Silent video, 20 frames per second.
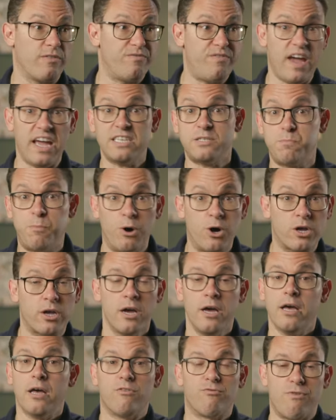Facebook
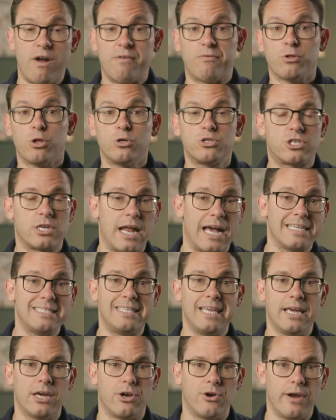
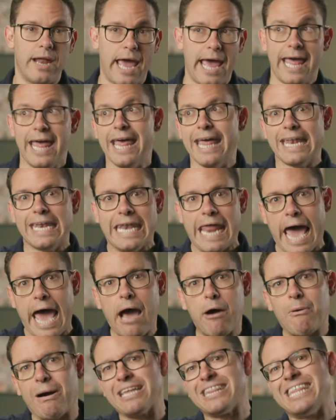revolutionized the internet.
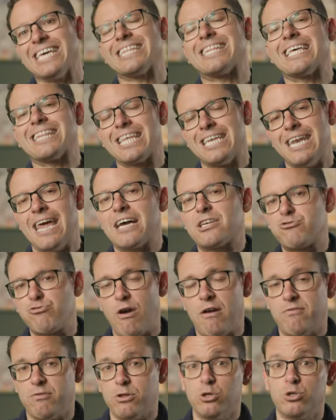Now I think that the next
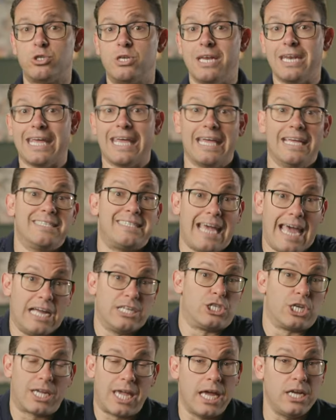revolution is
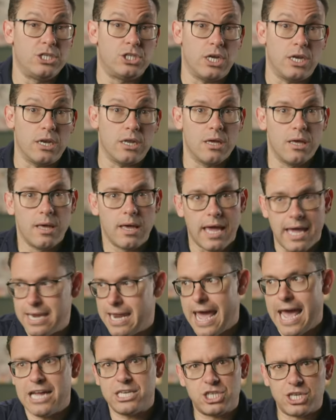education.
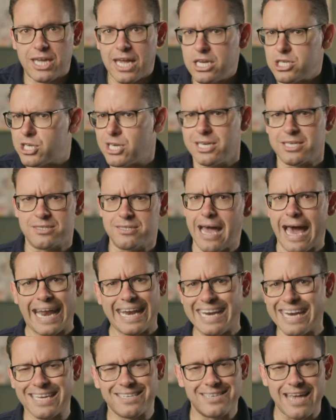And education is
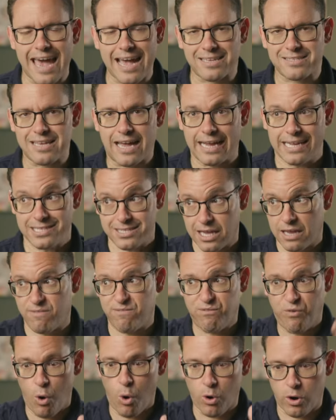not an exact science. Like
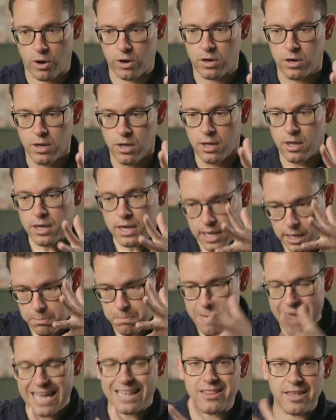Ford
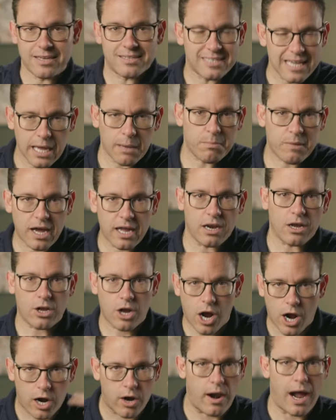can make the same kind of
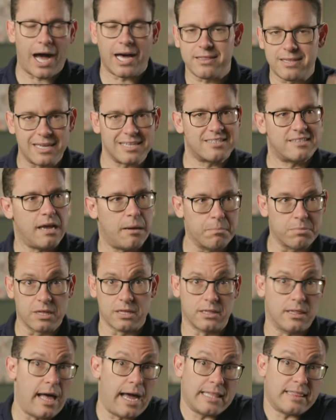car on the
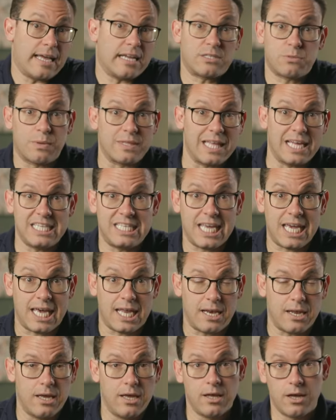assembly line. That's what they
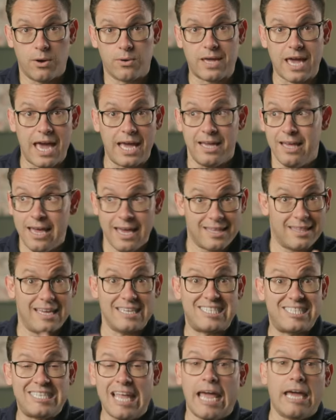did, okay?
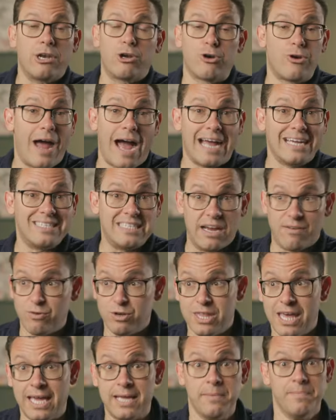They standardized
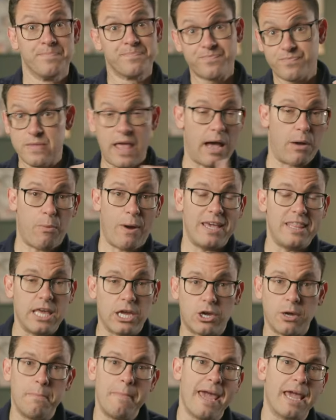everything. That way
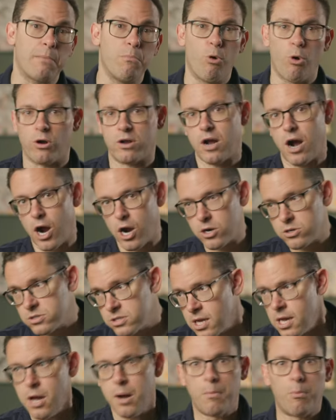they could make more
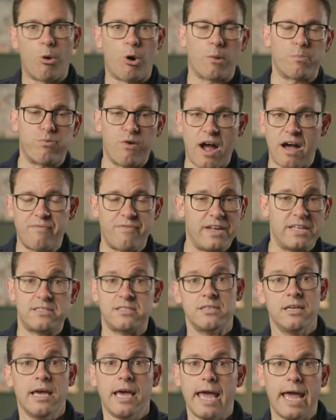cars, more
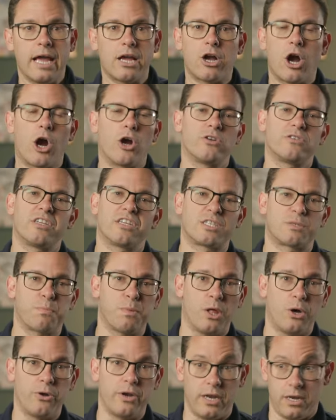profits, and cars
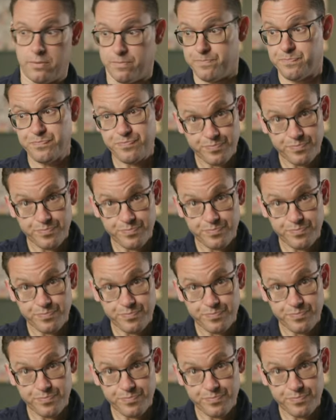exploded.